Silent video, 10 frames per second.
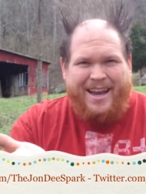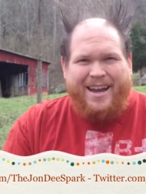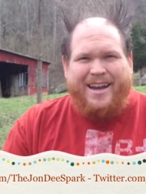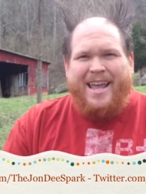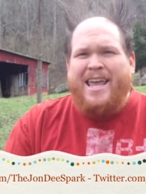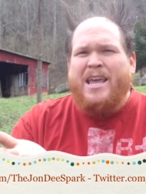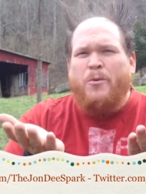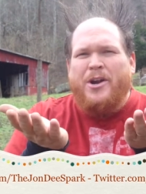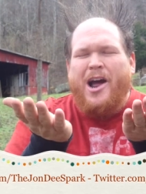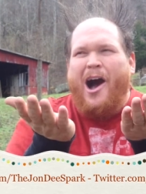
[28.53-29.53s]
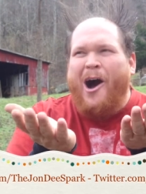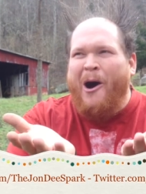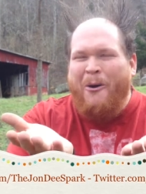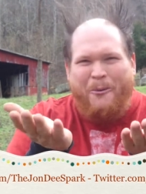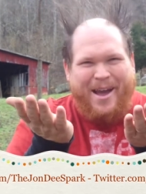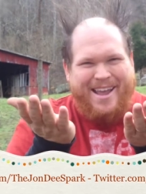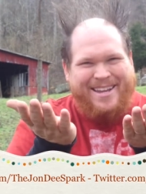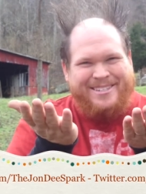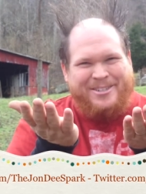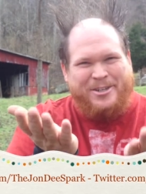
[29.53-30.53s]
And he would
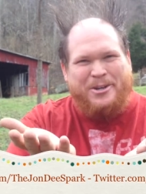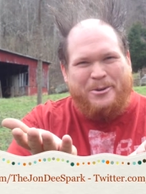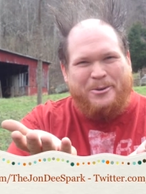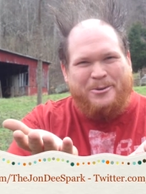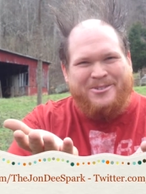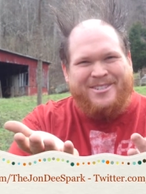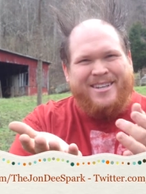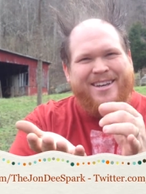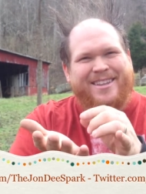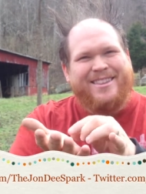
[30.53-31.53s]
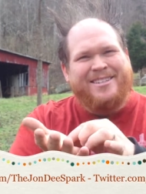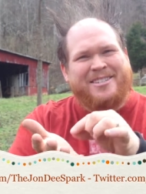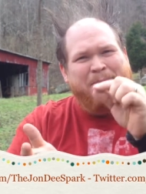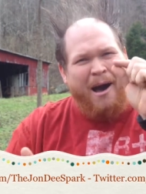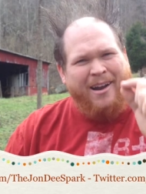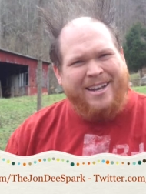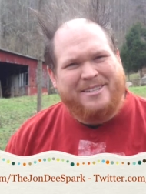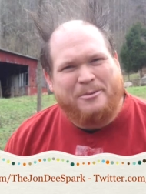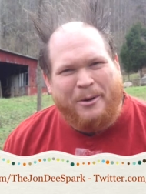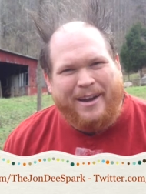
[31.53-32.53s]
always choose the
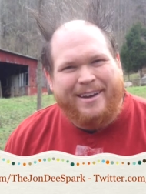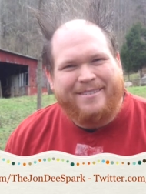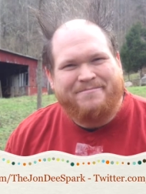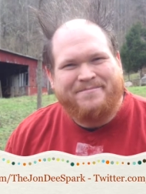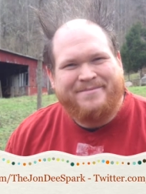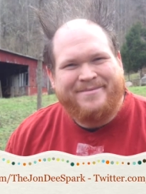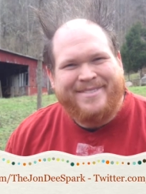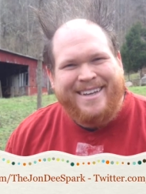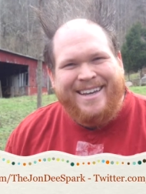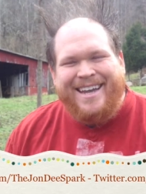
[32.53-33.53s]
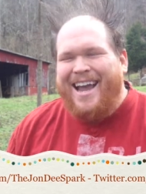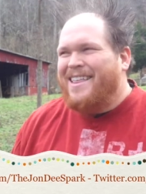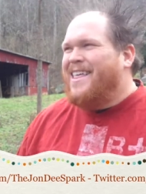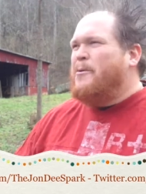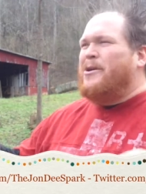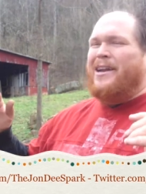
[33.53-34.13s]
smallest one. And they would